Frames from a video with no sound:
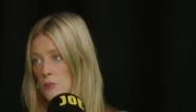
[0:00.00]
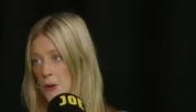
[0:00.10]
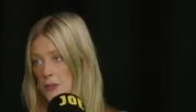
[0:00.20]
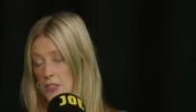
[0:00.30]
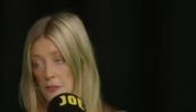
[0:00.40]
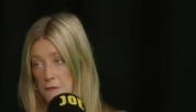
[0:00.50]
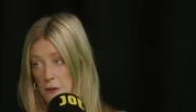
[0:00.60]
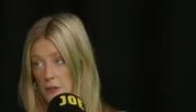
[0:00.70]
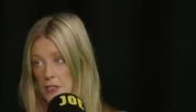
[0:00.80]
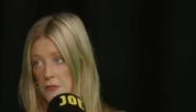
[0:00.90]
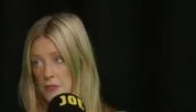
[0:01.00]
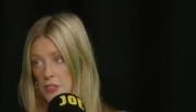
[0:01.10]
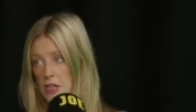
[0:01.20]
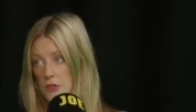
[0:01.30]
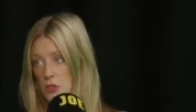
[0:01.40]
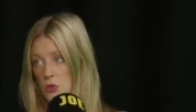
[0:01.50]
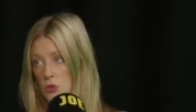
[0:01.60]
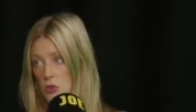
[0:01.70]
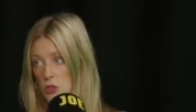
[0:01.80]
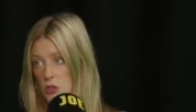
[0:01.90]
politics are very different to David
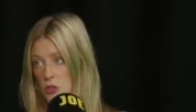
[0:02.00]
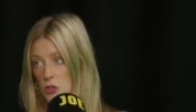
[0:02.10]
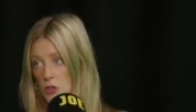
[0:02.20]
Gawk's?